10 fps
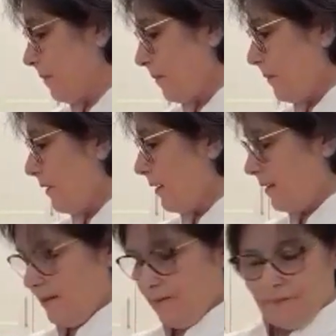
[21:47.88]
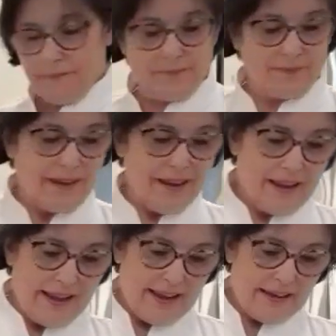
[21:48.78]
Nice.
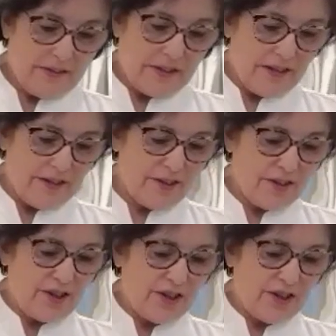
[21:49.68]
You should have came